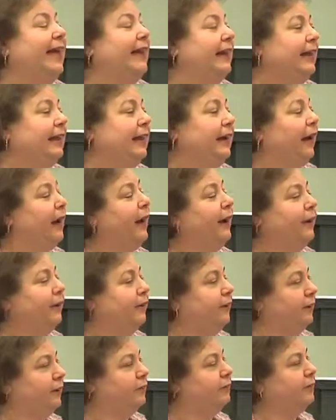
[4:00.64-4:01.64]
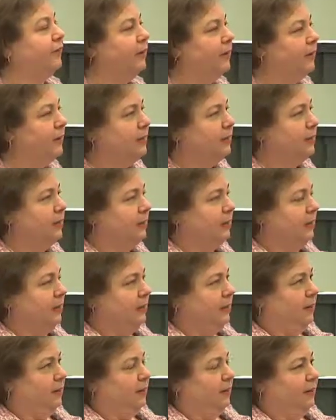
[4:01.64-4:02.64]
any kind of
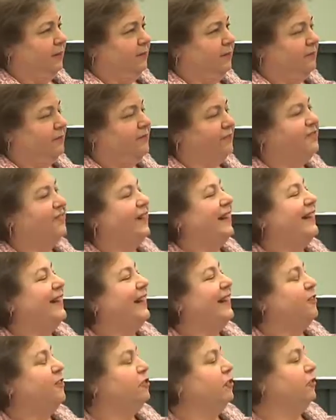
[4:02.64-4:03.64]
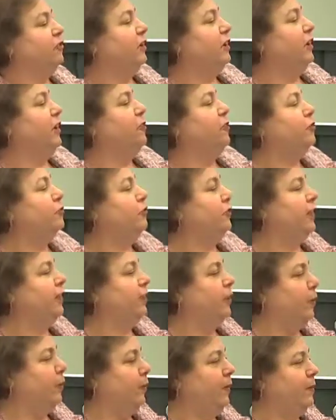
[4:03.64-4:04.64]
financial negotiating
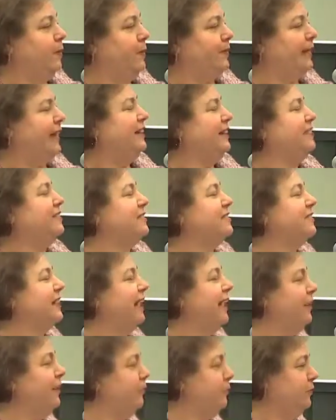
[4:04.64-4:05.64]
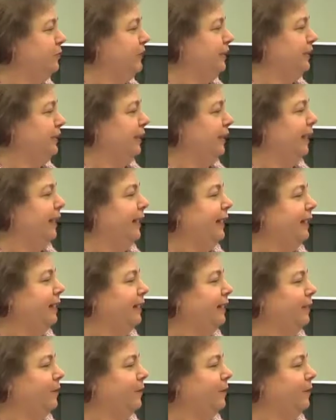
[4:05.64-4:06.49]
agreement that sounded like